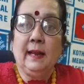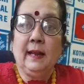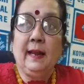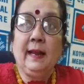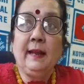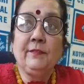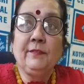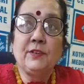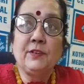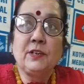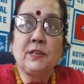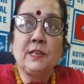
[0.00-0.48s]

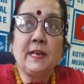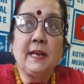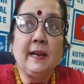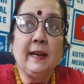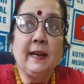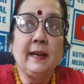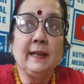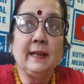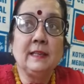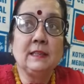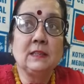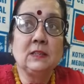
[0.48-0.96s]
if
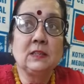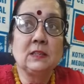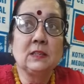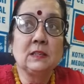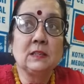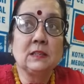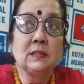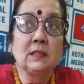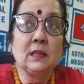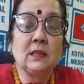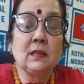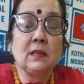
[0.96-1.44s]
she
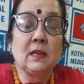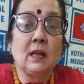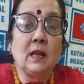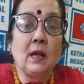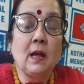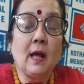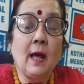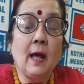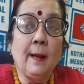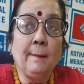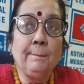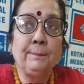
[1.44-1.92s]
is
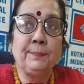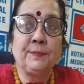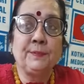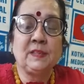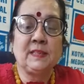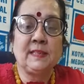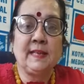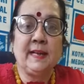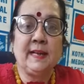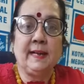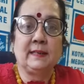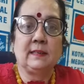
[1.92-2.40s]

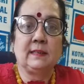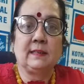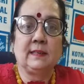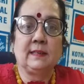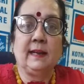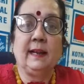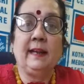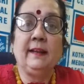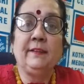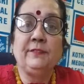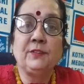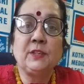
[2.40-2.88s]
upset,
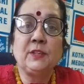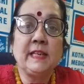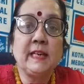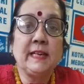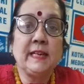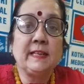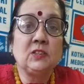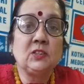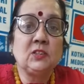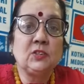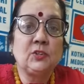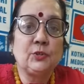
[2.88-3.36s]
if
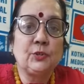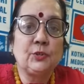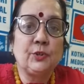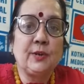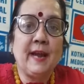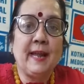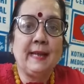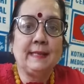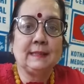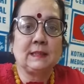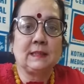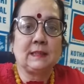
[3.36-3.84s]
she is
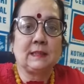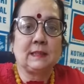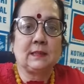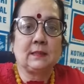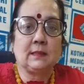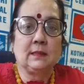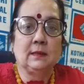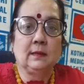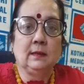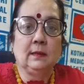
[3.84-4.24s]
stressed.